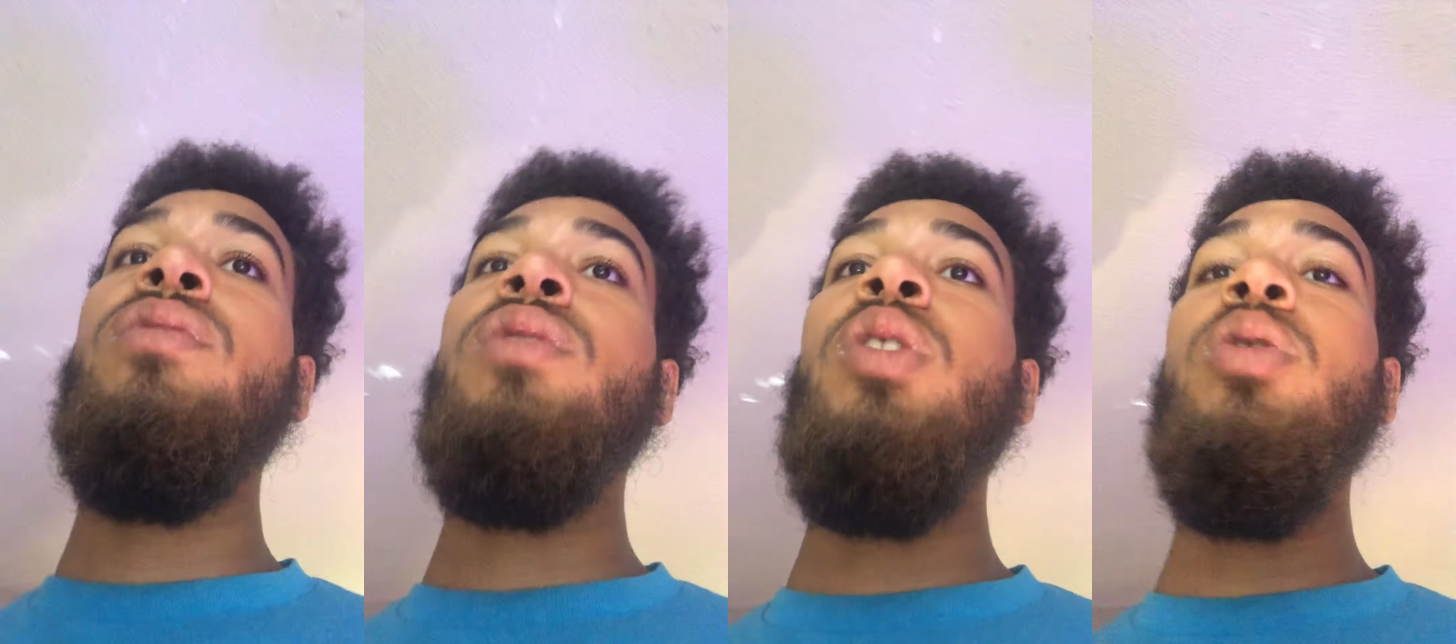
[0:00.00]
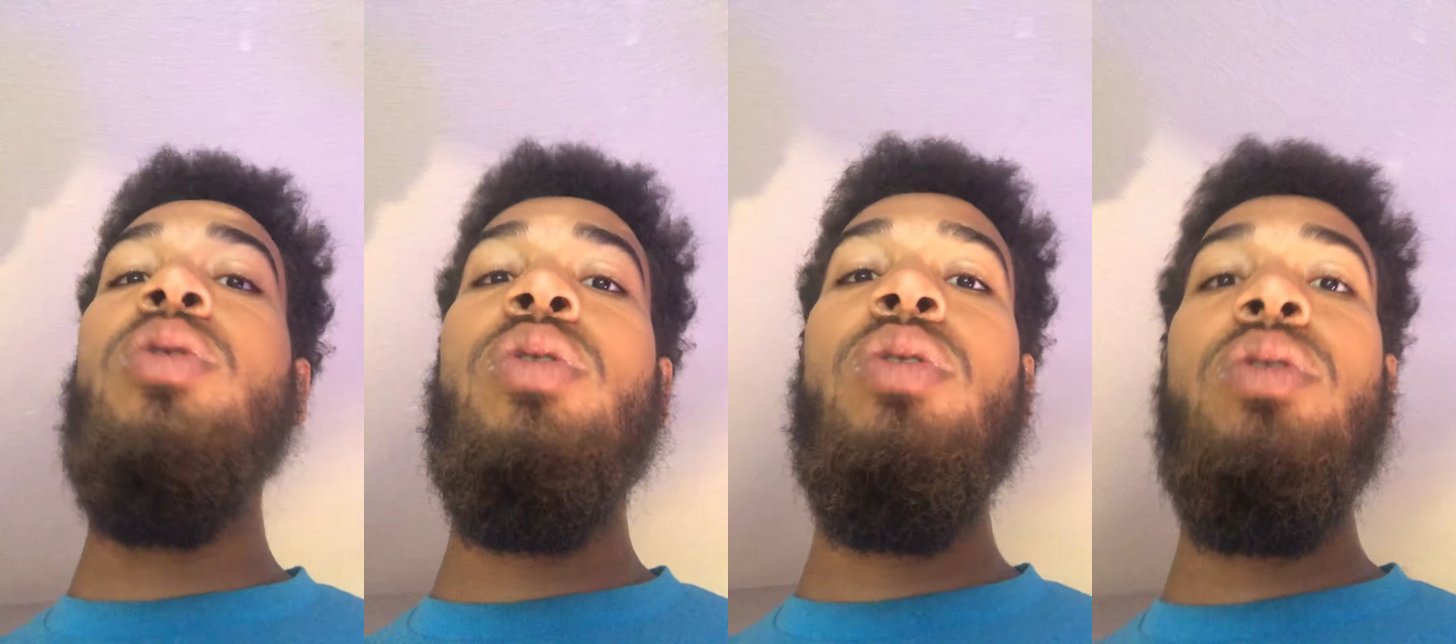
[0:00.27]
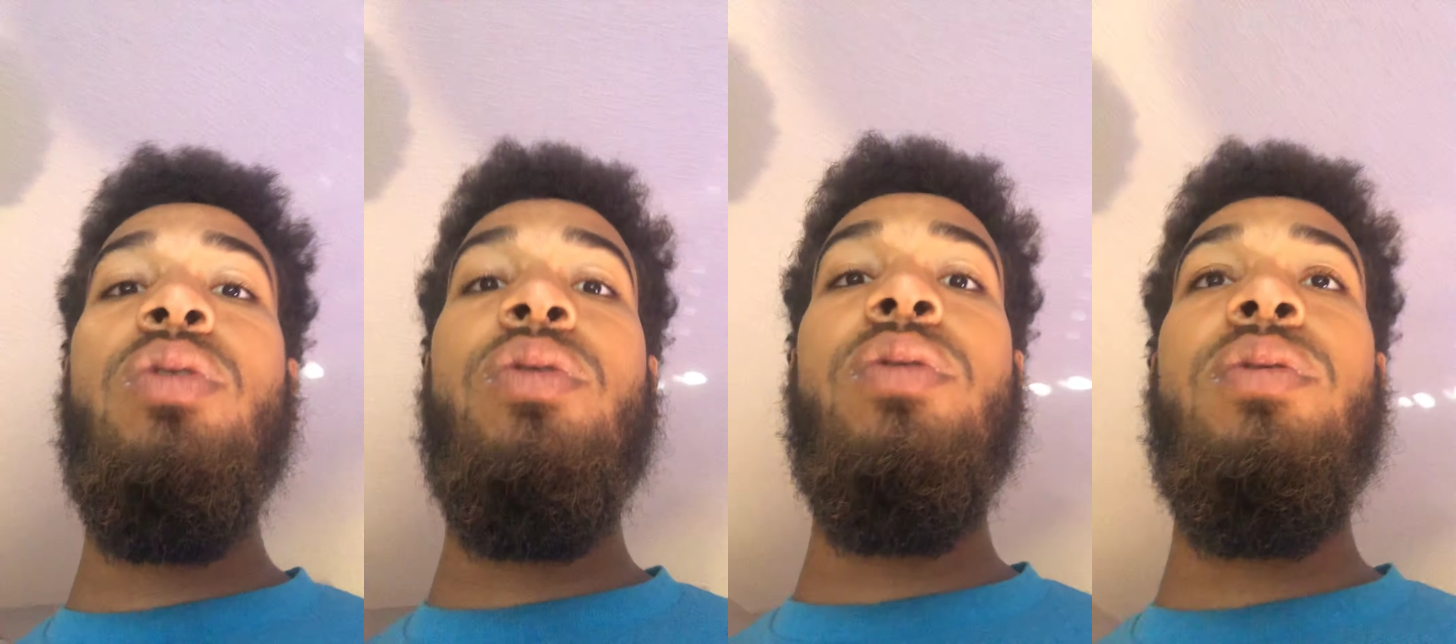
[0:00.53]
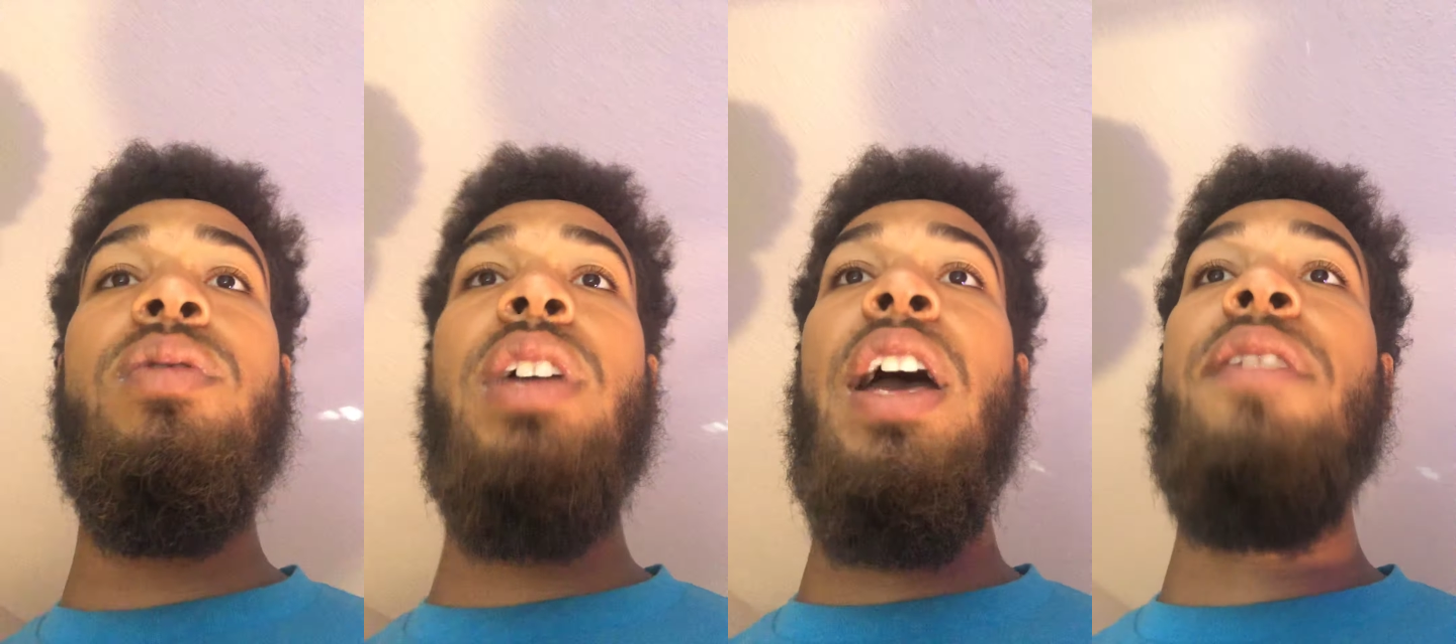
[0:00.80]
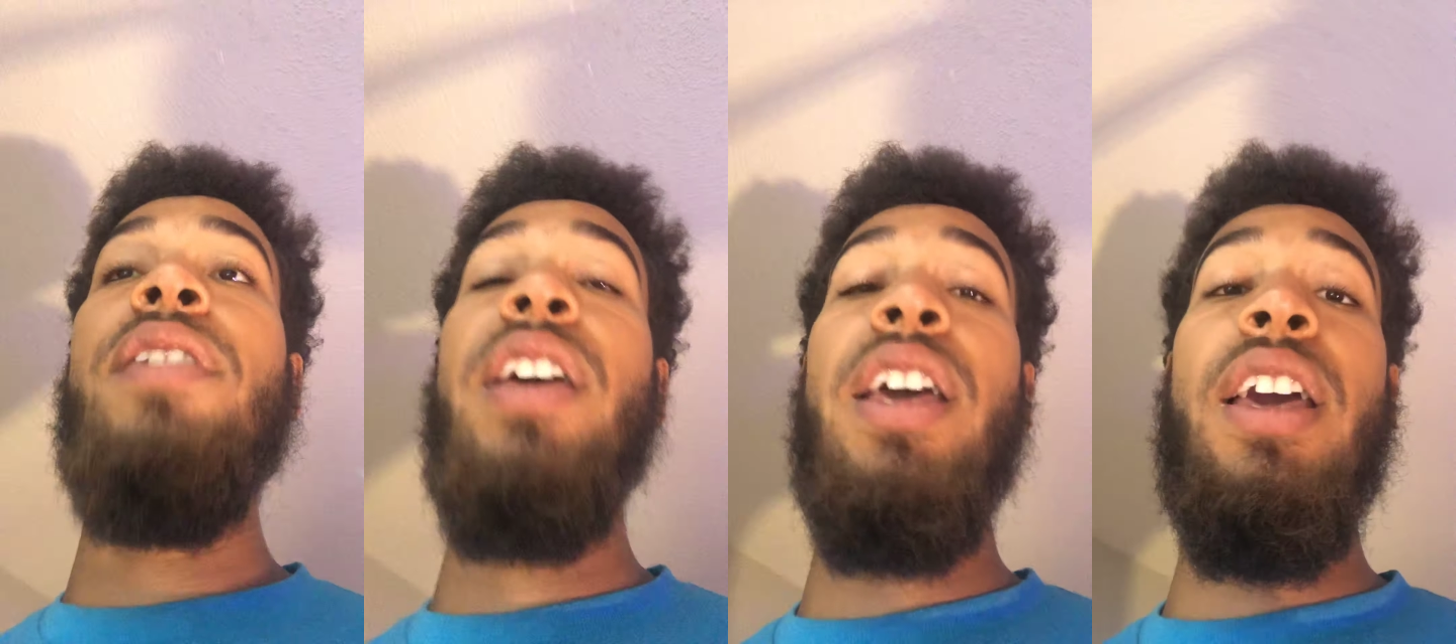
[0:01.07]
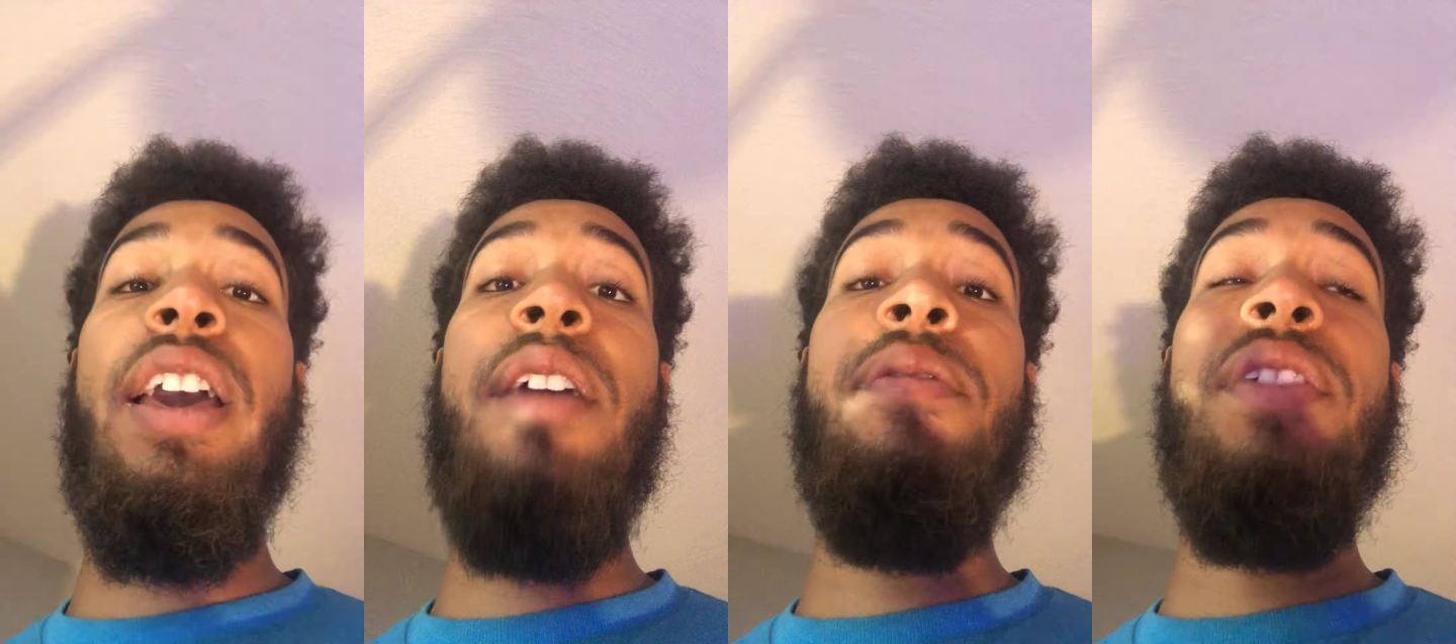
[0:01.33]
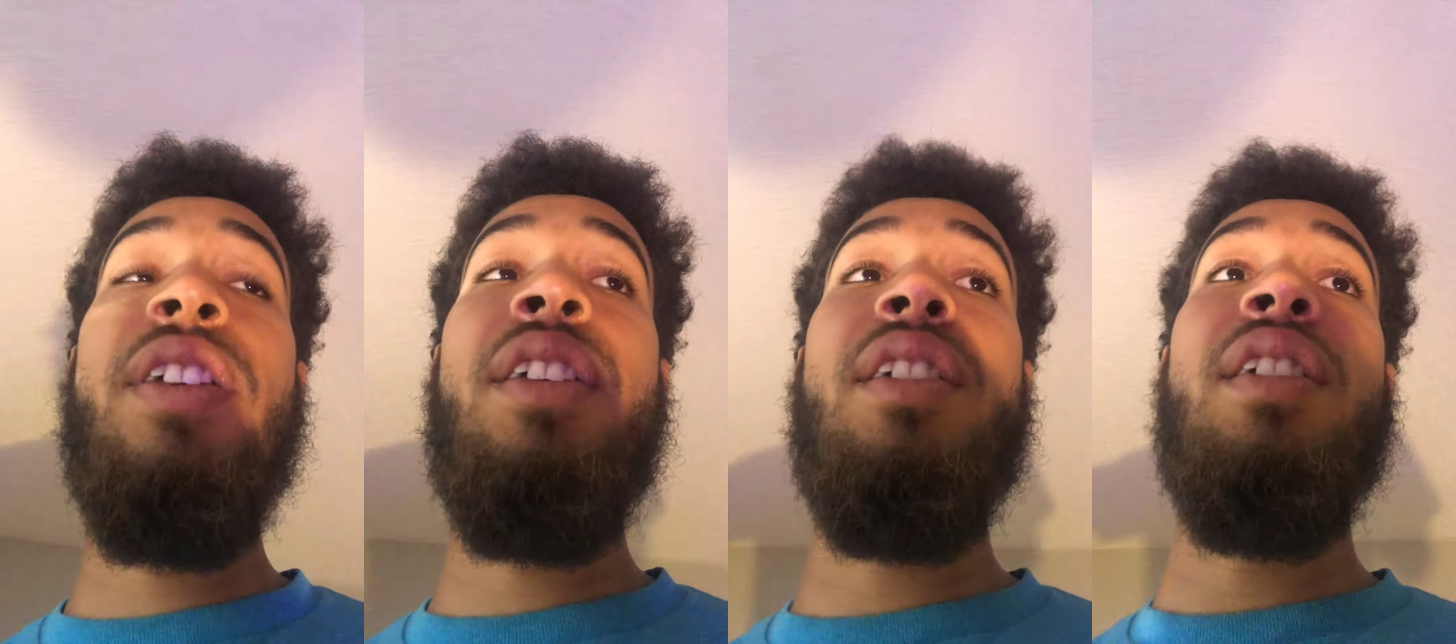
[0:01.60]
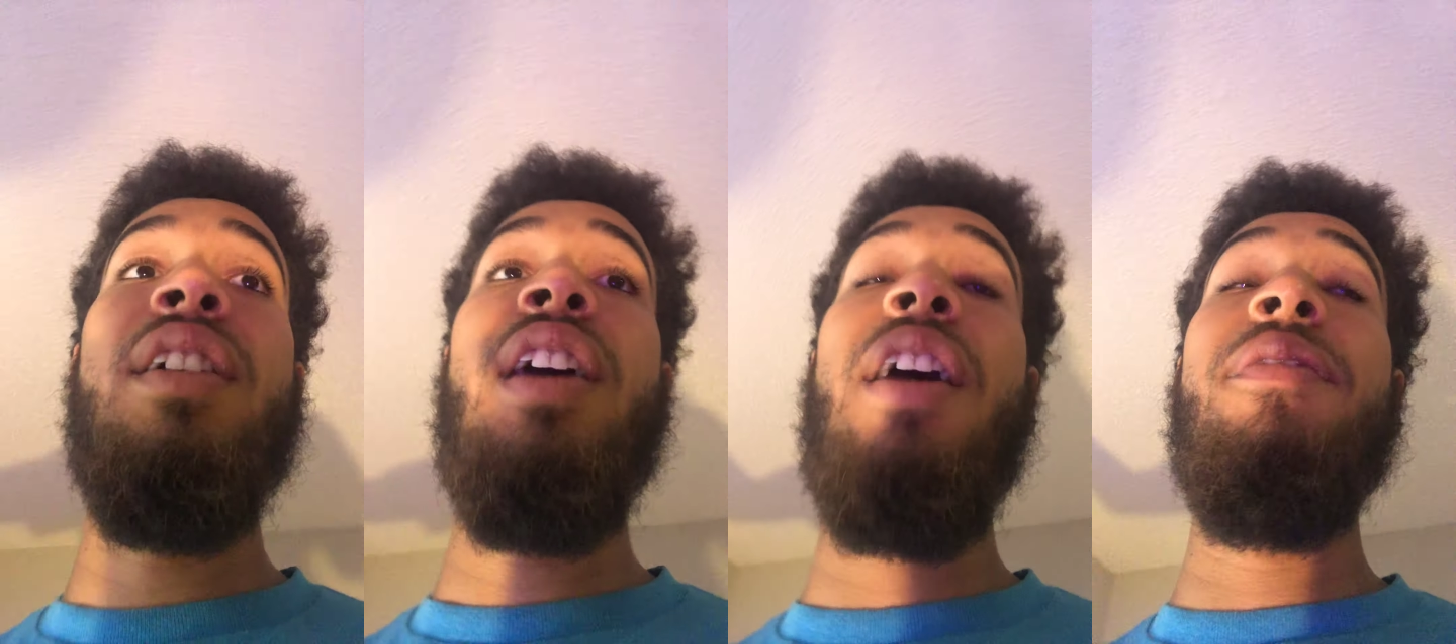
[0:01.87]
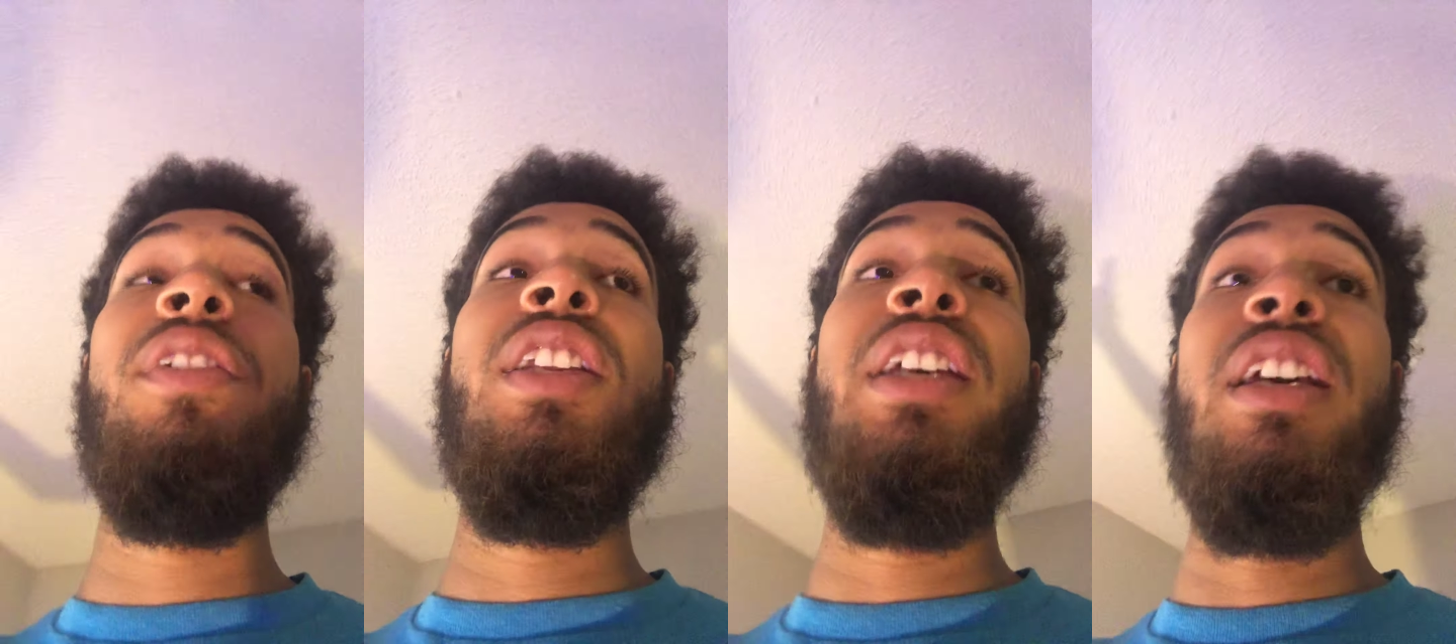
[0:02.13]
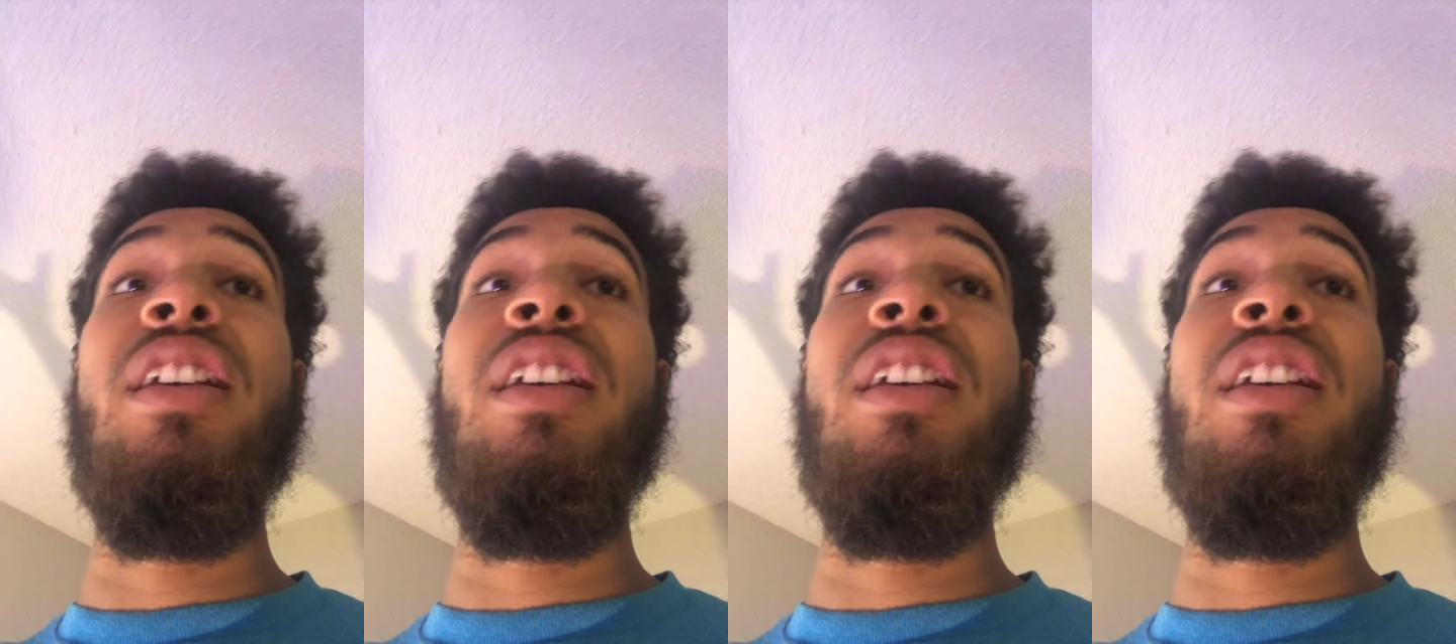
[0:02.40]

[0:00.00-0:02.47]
who have a heavily